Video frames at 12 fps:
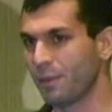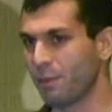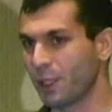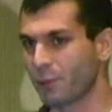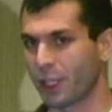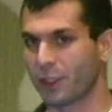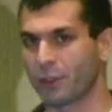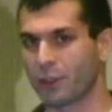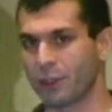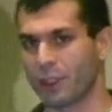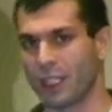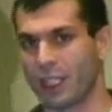big
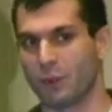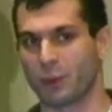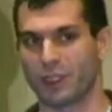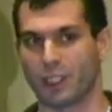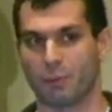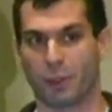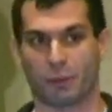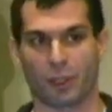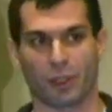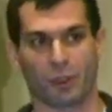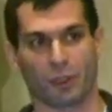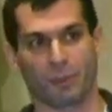granular, and when I say big
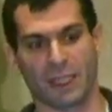granular,